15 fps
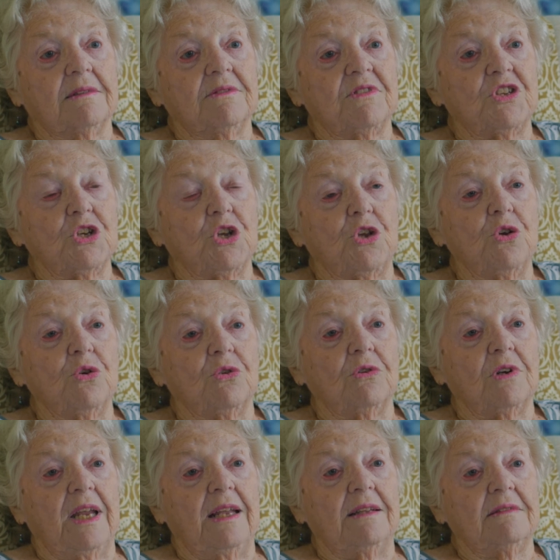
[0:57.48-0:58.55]
secure
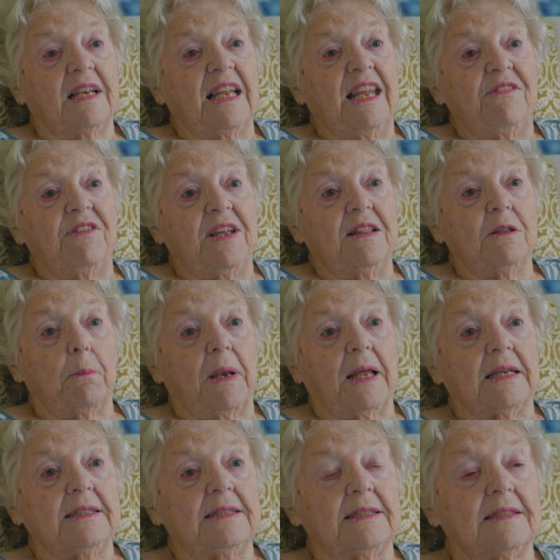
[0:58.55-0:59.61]
in leaving the
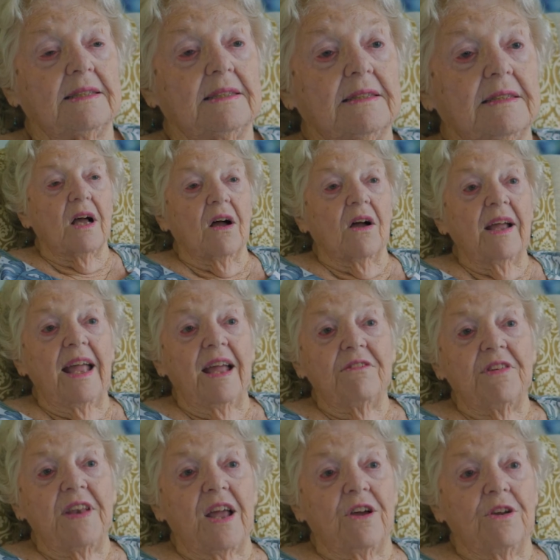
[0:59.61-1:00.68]
place. I
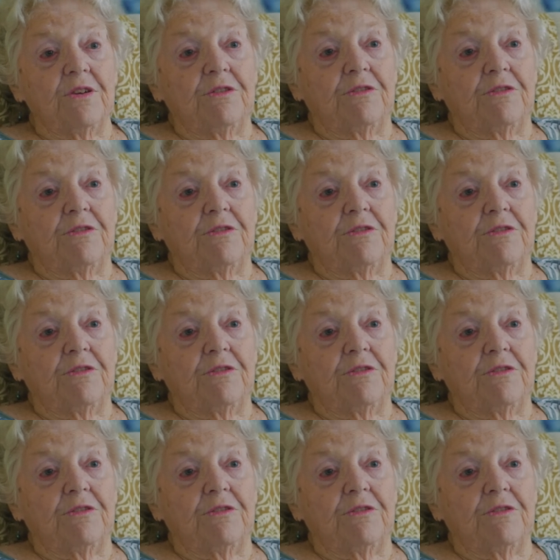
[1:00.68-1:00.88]
have no